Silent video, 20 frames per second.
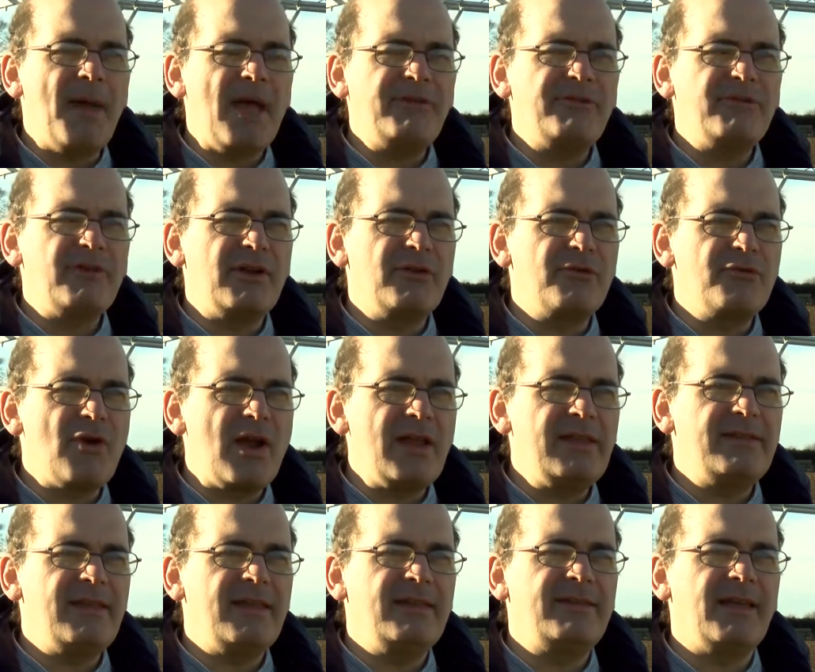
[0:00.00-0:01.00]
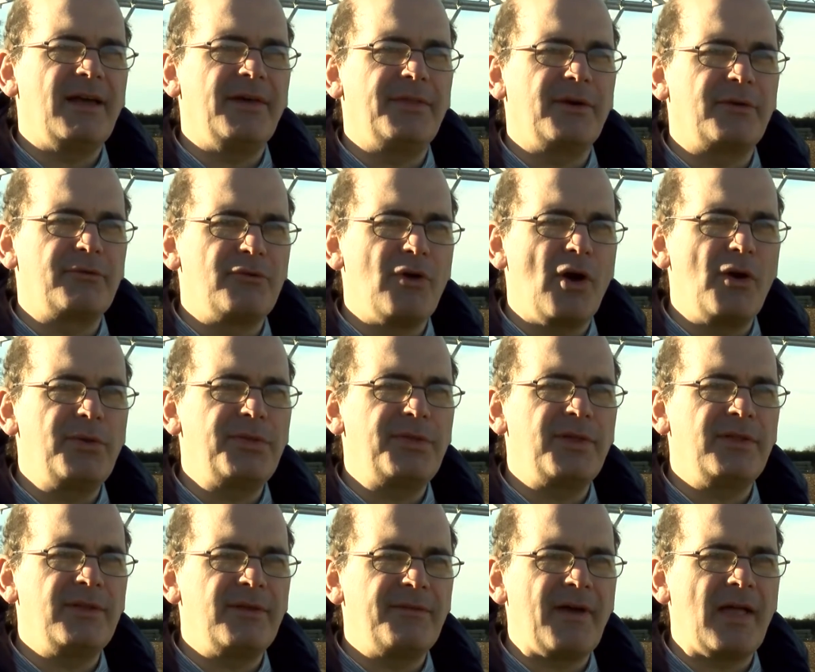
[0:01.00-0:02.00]
measure in great detail the growth
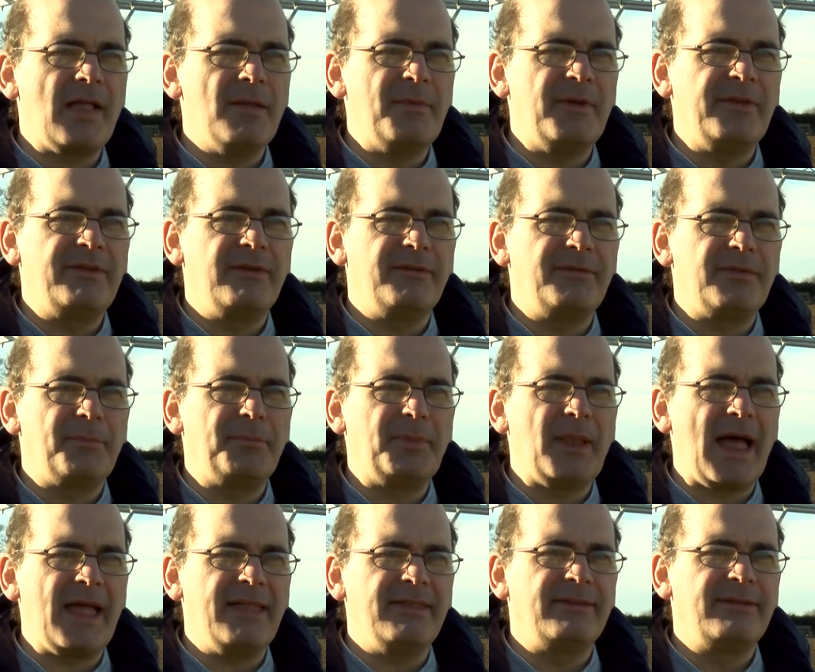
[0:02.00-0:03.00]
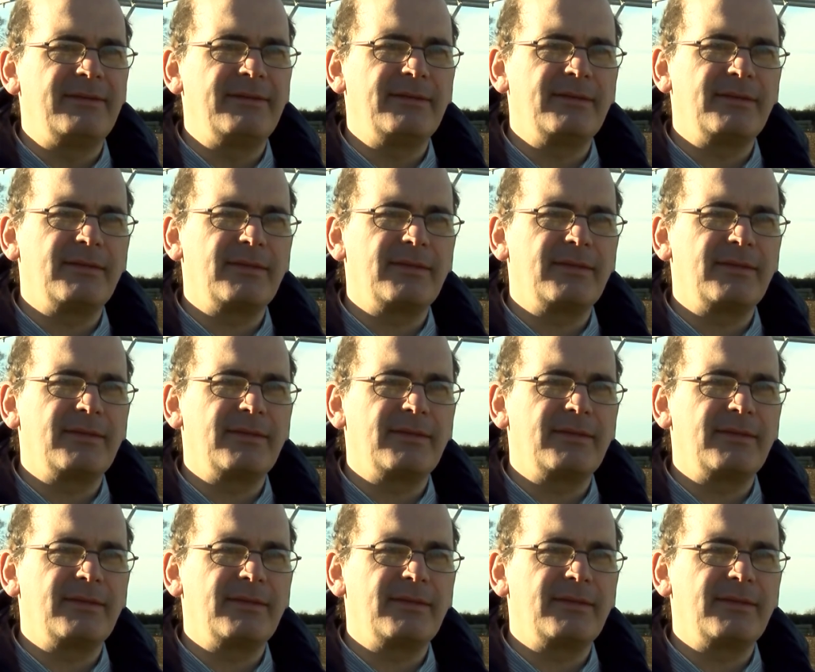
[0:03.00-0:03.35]
and development of the plant